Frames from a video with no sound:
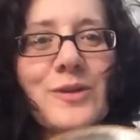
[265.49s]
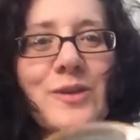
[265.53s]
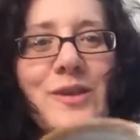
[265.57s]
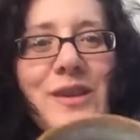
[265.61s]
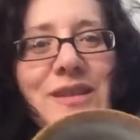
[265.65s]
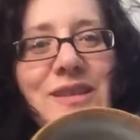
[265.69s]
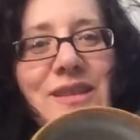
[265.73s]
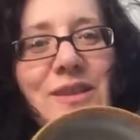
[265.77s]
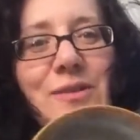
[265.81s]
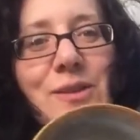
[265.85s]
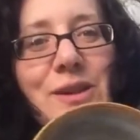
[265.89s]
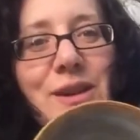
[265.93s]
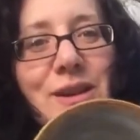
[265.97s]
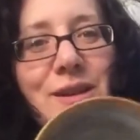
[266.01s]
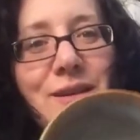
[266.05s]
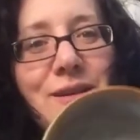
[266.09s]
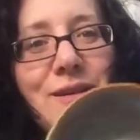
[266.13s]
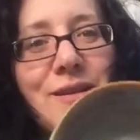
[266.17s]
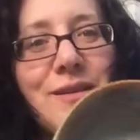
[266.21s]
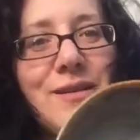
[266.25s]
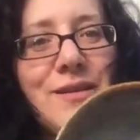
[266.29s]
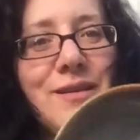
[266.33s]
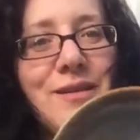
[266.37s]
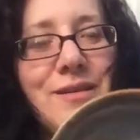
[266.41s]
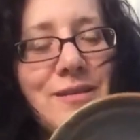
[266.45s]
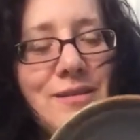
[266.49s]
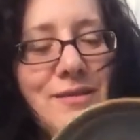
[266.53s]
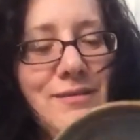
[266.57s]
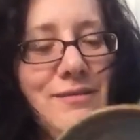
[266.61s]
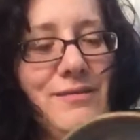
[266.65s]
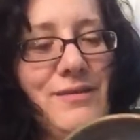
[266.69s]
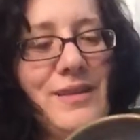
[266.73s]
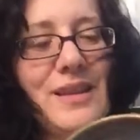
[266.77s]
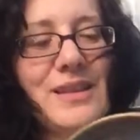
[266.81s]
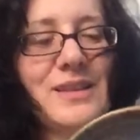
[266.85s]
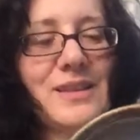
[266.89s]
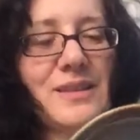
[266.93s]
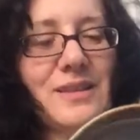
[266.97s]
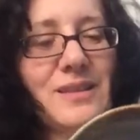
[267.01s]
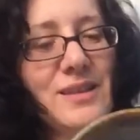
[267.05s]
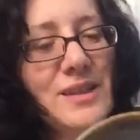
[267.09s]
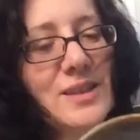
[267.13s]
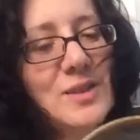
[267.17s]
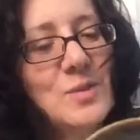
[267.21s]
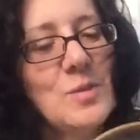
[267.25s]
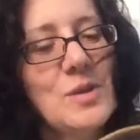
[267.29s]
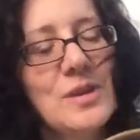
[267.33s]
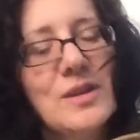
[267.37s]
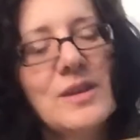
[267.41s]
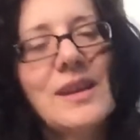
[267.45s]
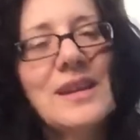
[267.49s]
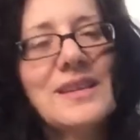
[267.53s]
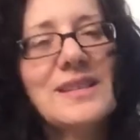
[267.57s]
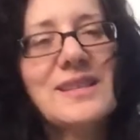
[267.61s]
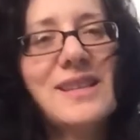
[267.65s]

So that's how I, that's this one.